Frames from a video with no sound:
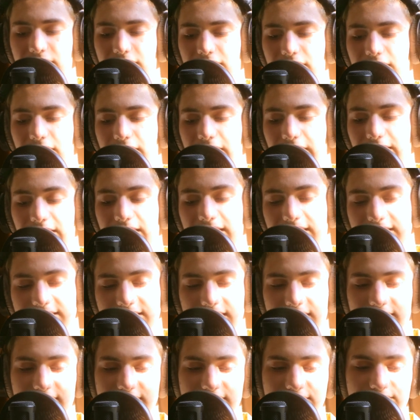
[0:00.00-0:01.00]
And like I said, this
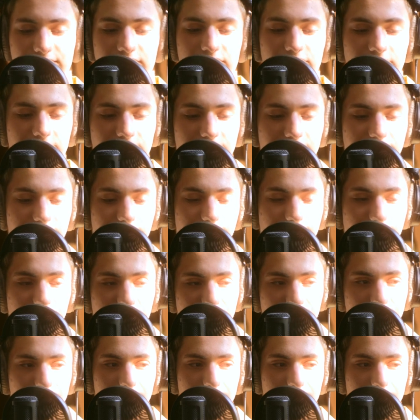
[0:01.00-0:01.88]
is very individual,